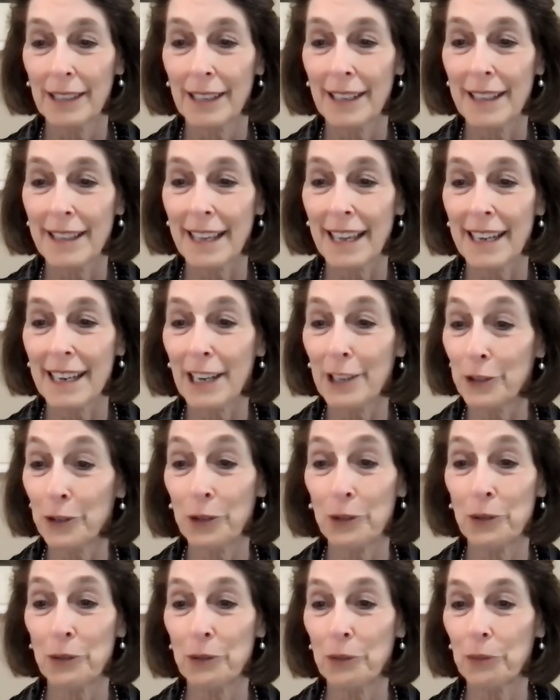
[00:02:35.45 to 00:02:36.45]
than I
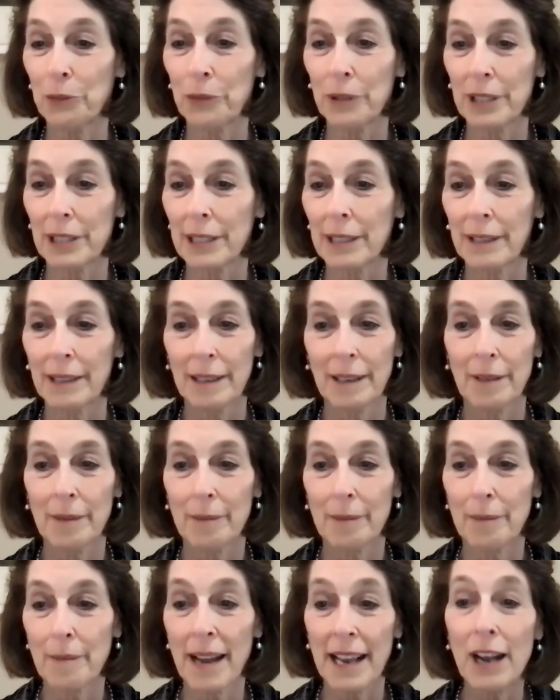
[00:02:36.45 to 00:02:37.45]
do when
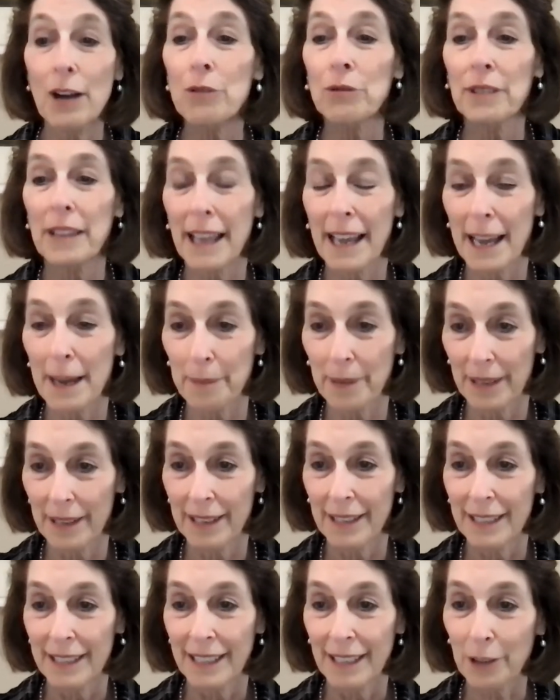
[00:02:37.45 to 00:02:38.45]
my own lab
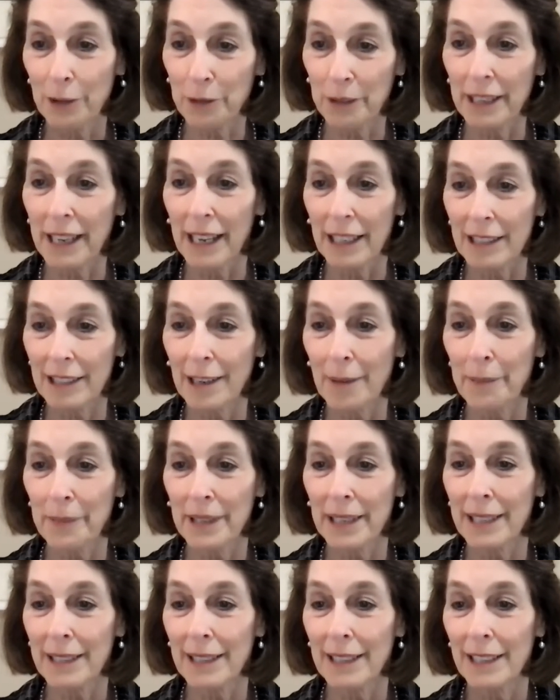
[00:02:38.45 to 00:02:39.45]
creates
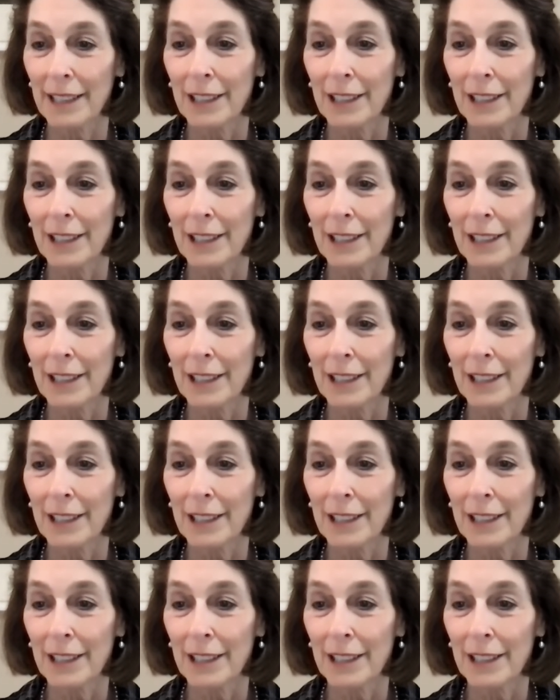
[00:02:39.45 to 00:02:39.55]
something.